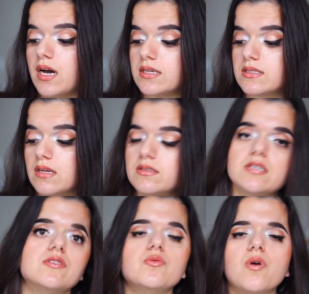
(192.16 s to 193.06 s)

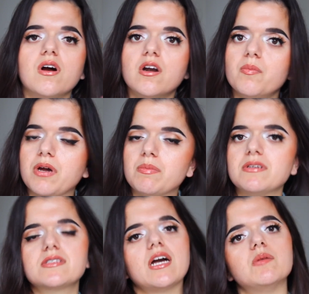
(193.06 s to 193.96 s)
San Noir by
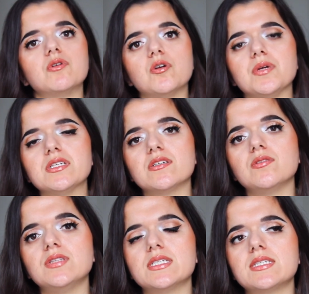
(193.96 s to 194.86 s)
Pascal
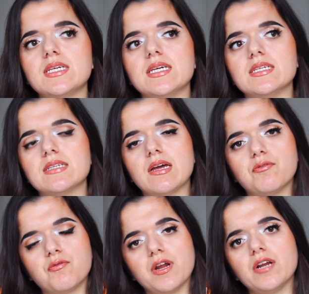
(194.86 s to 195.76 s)
Morabito. This is a
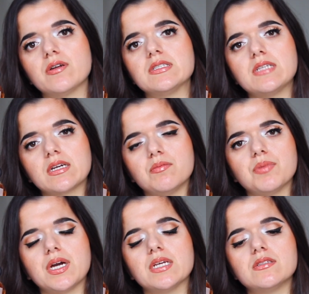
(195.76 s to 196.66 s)
fragrance that
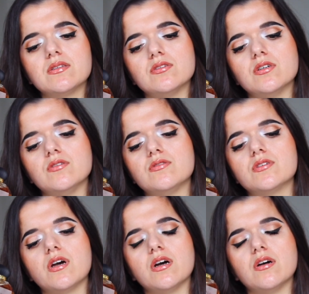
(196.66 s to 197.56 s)
combines the notes
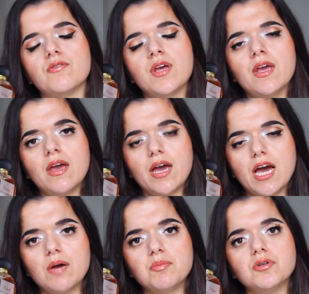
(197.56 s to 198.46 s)
of
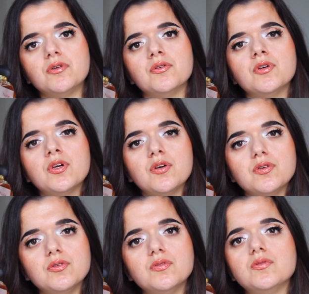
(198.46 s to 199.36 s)
apple,
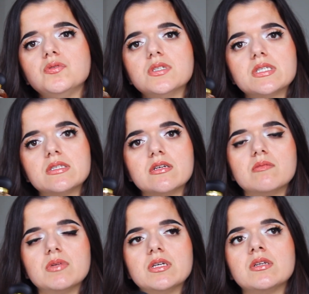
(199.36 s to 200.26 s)
oud,
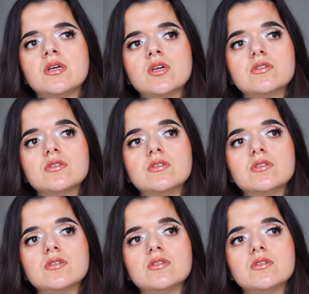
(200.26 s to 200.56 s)
cinnamon.